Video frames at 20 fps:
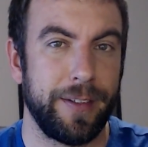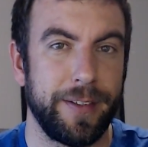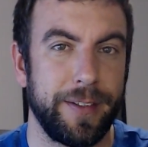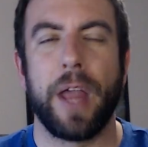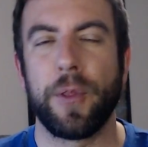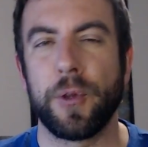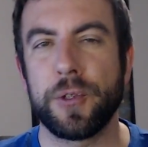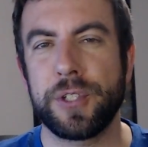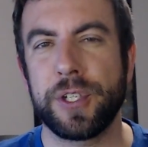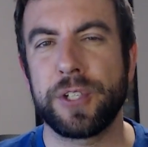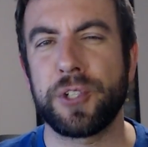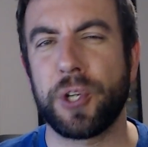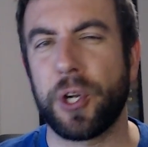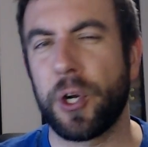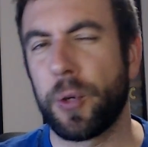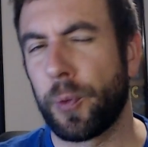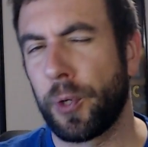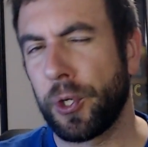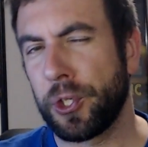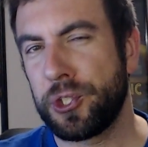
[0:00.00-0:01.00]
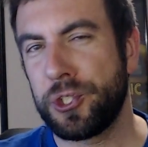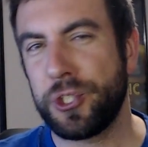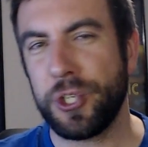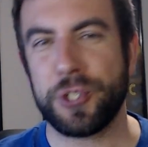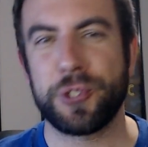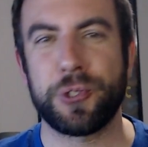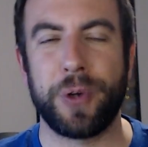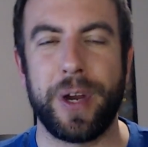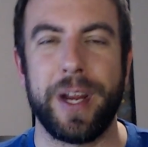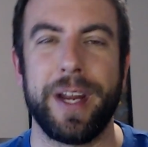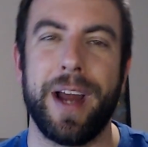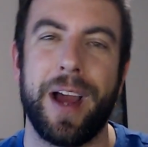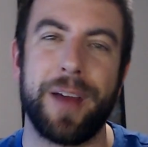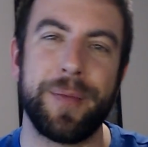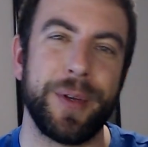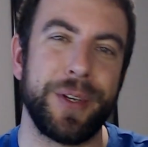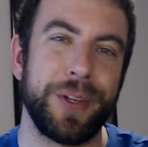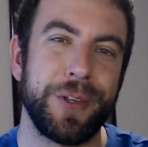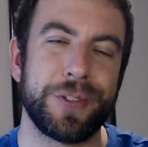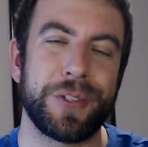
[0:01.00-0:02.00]
And those things are going to work just great. I've
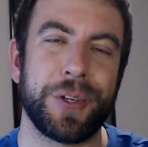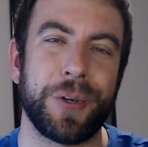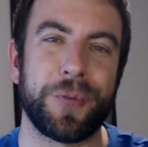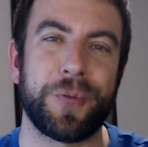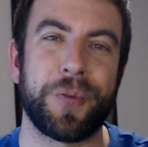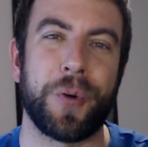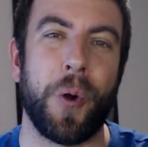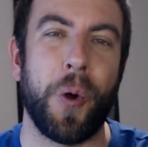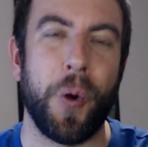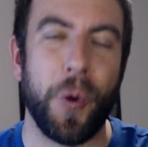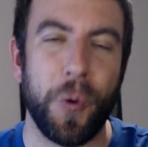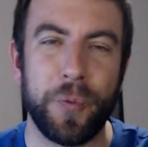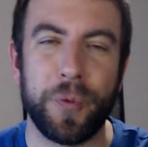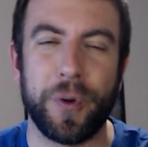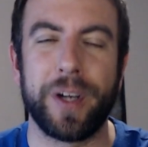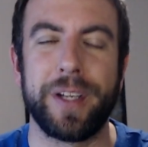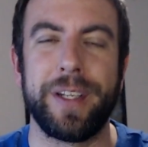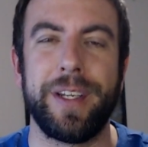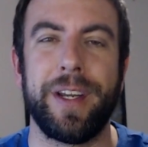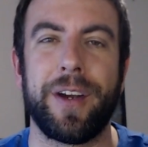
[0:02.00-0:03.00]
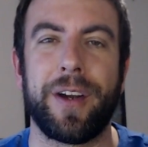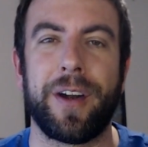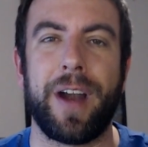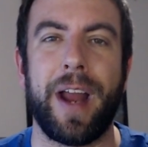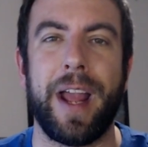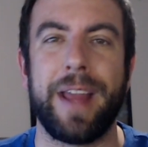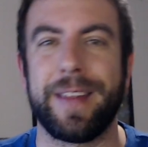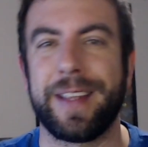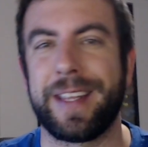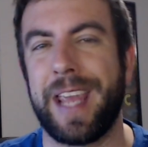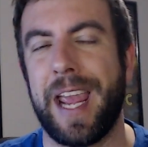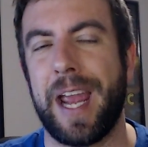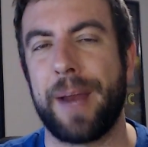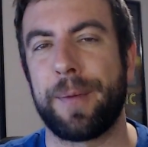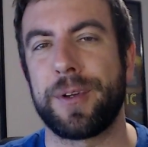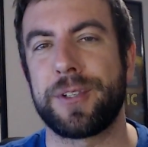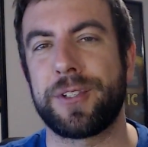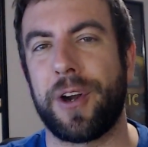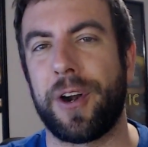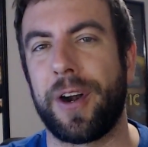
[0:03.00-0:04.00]
been using them for over a year and the
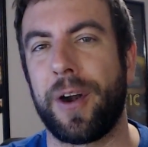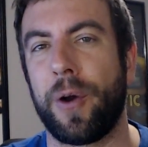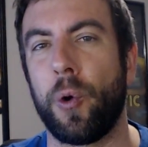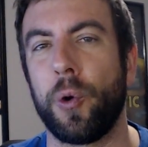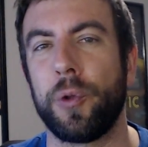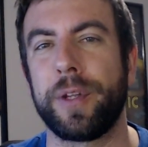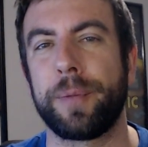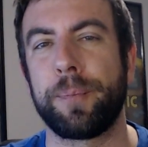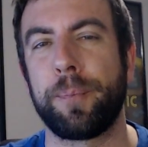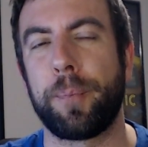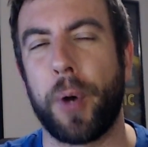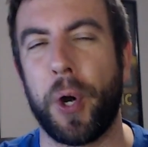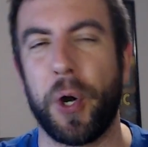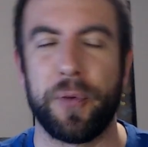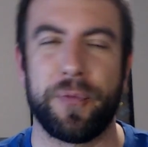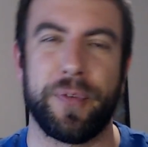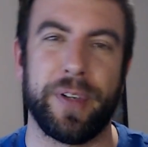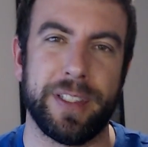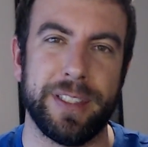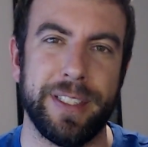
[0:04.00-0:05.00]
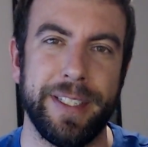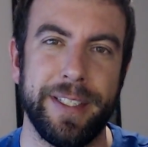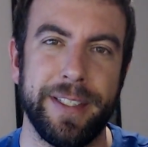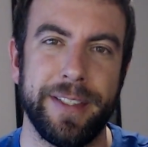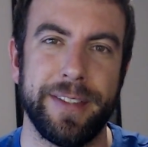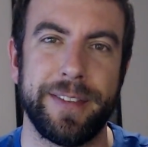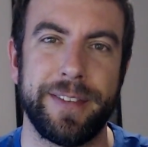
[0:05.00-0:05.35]
cameras are holding perfectly.